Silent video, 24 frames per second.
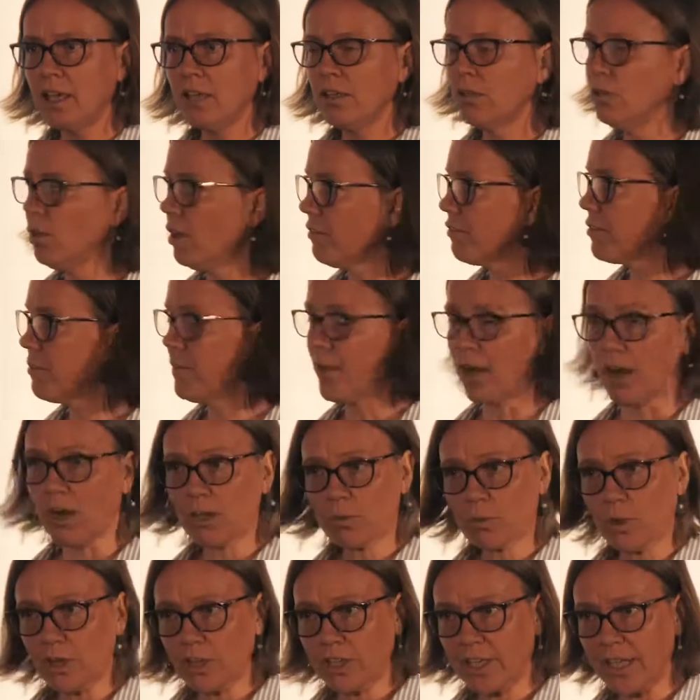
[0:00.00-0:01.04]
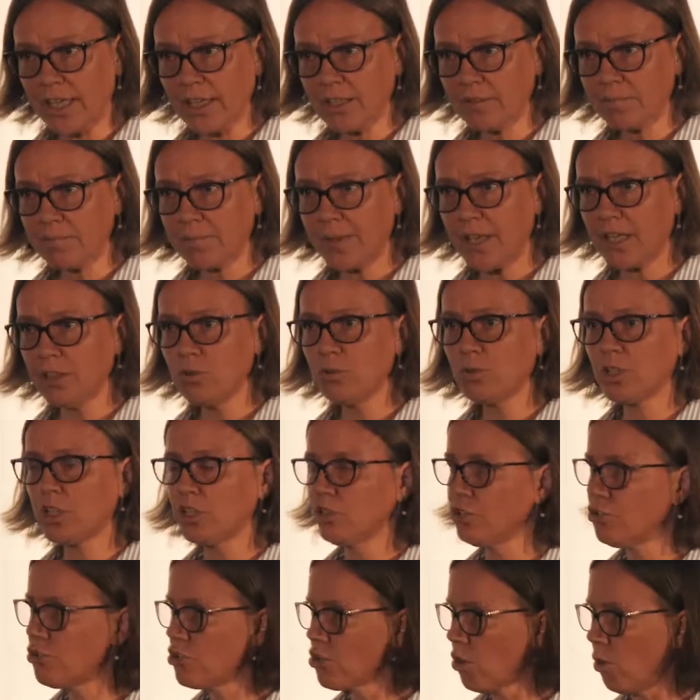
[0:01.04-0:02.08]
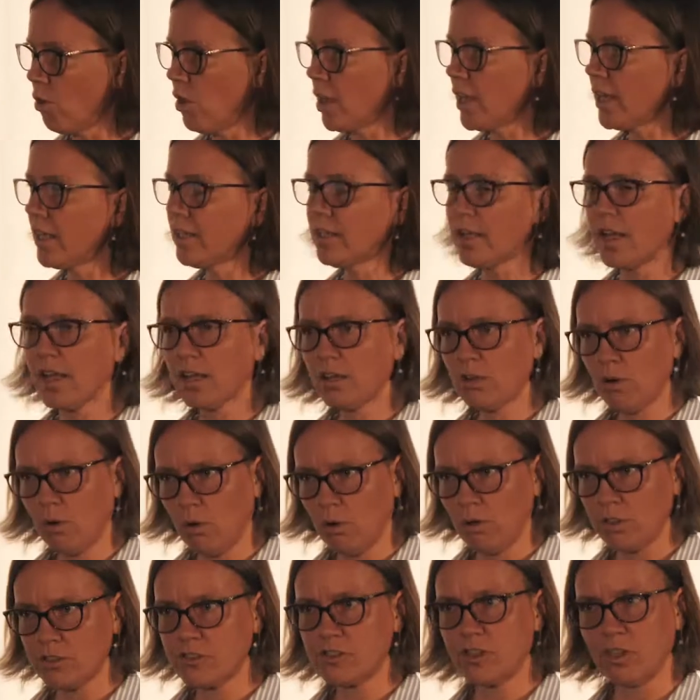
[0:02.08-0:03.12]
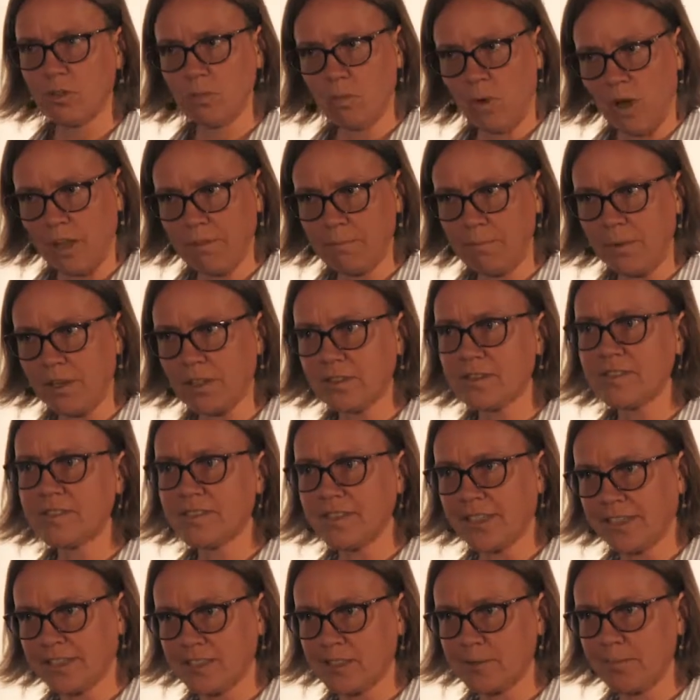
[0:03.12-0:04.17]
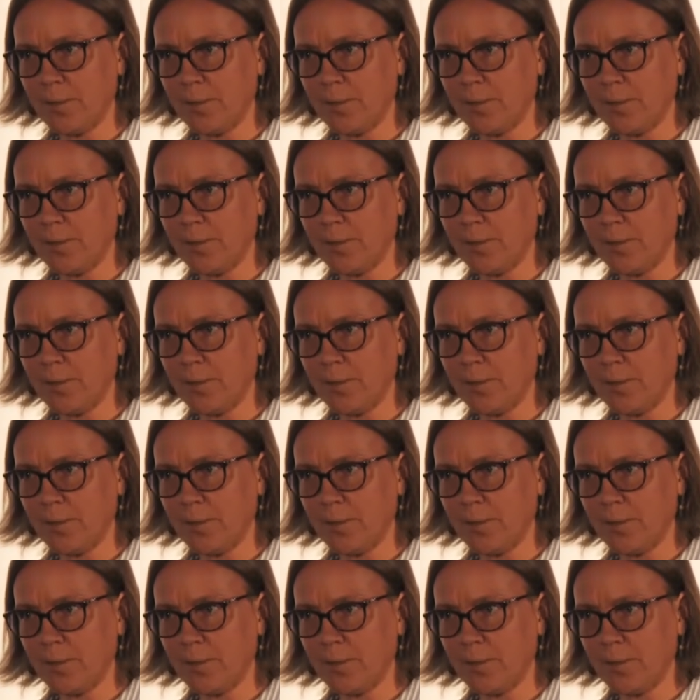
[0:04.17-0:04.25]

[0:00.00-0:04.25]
You have to be hardworking, and you can join a course on 1 month, 6